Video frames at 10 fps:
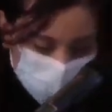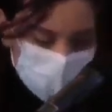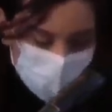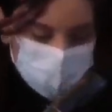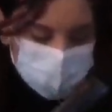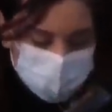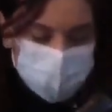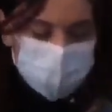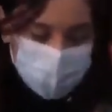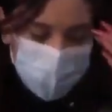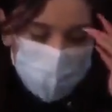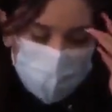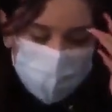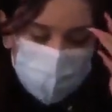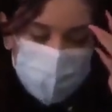Oh, okay.
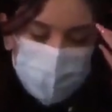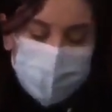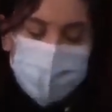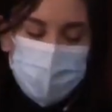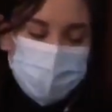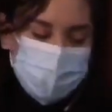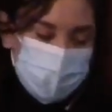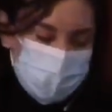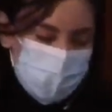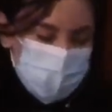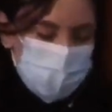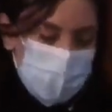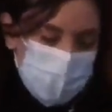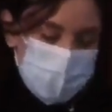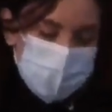All right, this
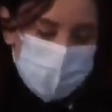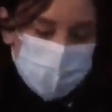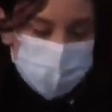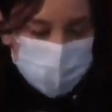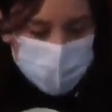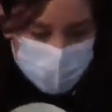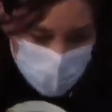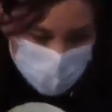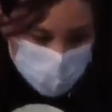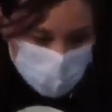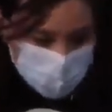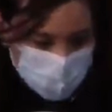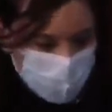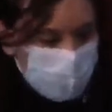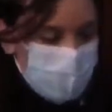makes a little more sense.
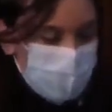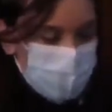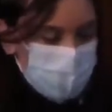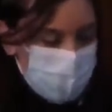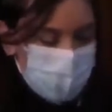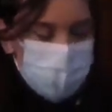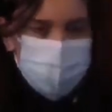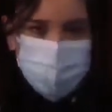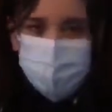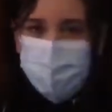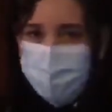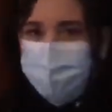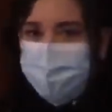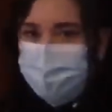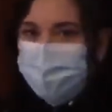See, this is
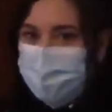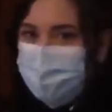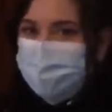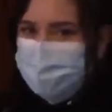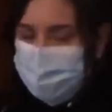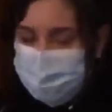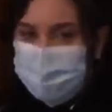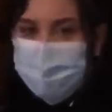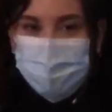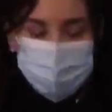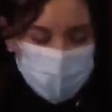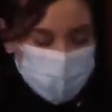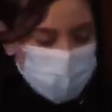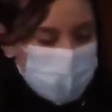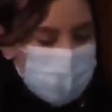actually quite a simple
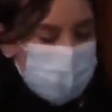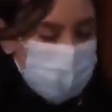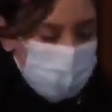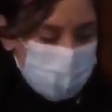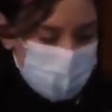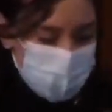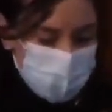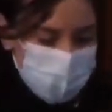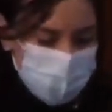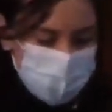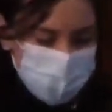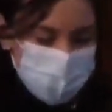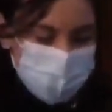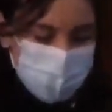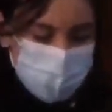commandment,
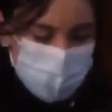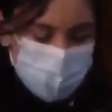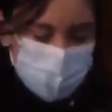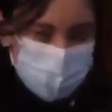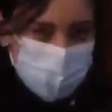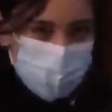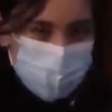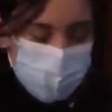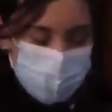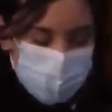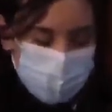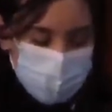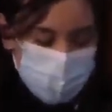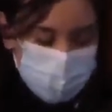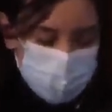but
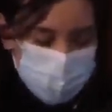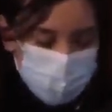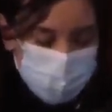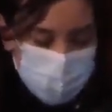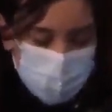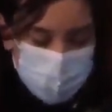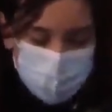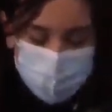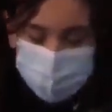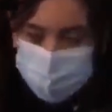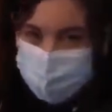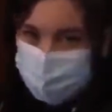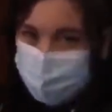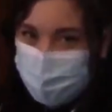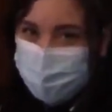it's pretty tough to
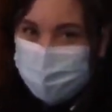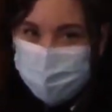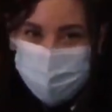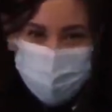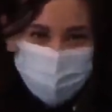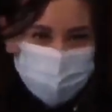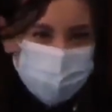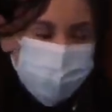follow, right?